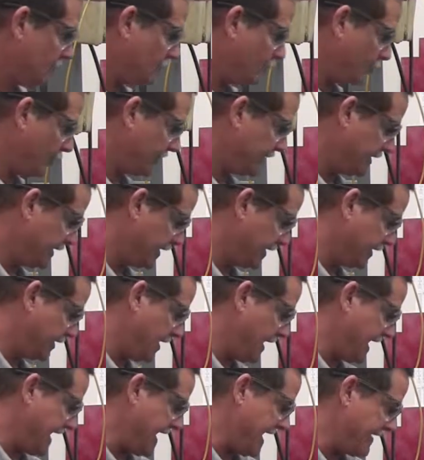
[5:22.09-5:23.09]
we need
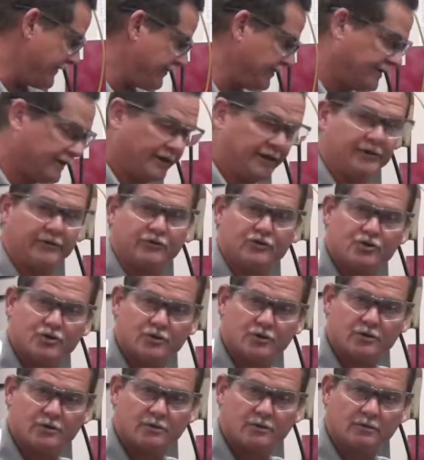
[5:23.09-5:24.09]
a 1/2
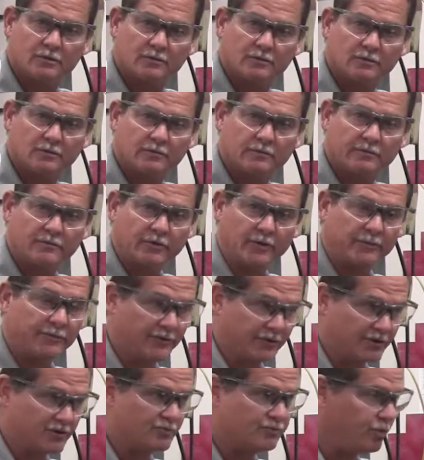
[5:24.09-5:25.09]
inch from
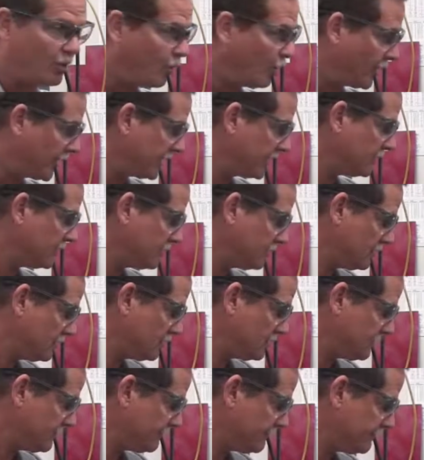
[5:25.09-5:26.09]
this point
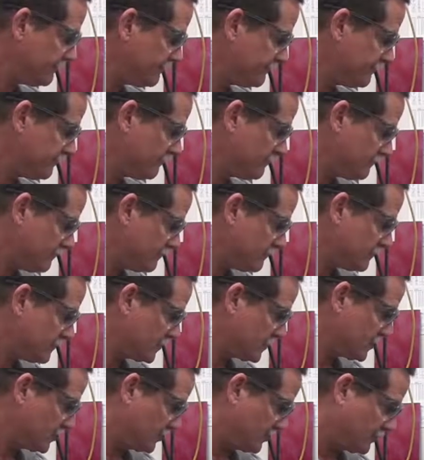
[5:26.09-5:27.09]

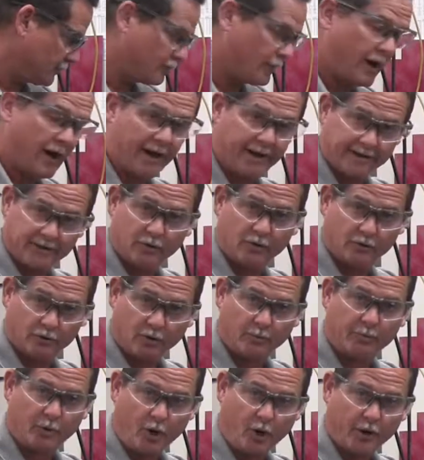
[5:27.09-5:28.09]
to the right on
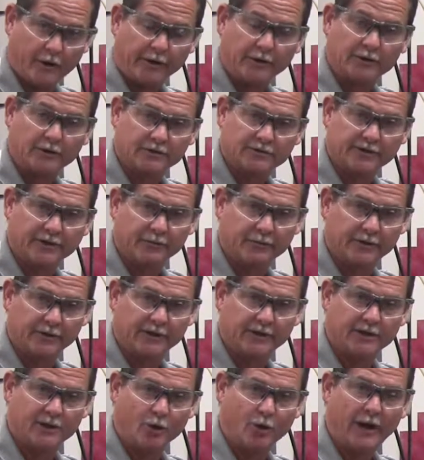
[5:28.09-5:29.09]
our part here. Let's say we
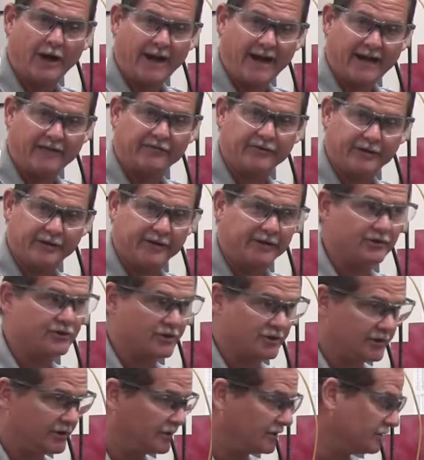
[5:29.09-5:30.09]
need to go a 1/2 inch
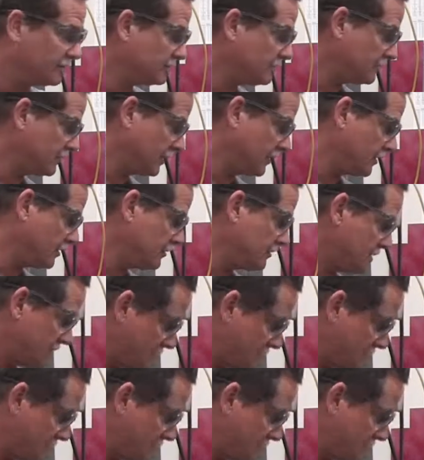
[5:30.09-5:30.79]
in, okay?